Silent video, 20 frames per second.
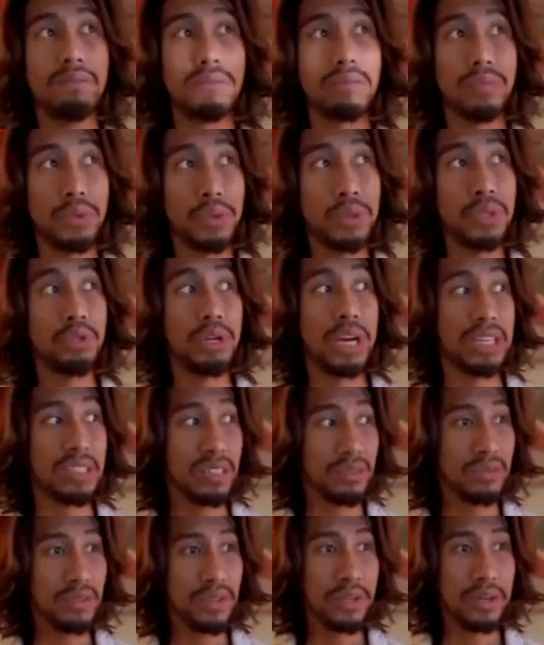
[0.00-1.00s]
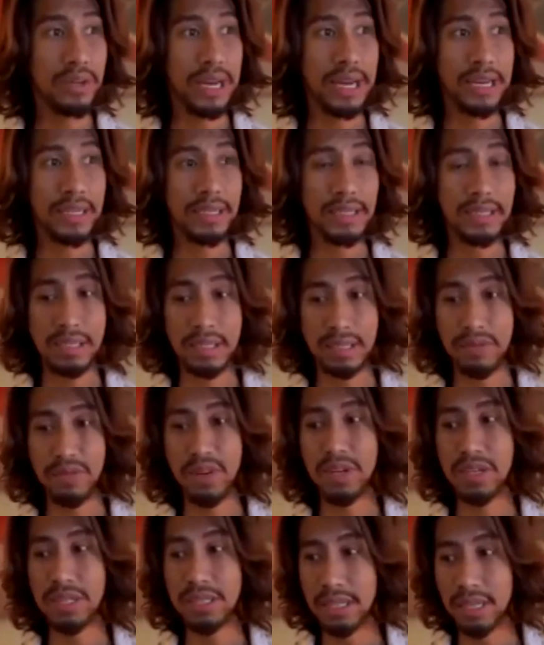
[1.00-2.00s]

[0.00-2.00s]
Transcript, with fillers: good transit for you guys as far as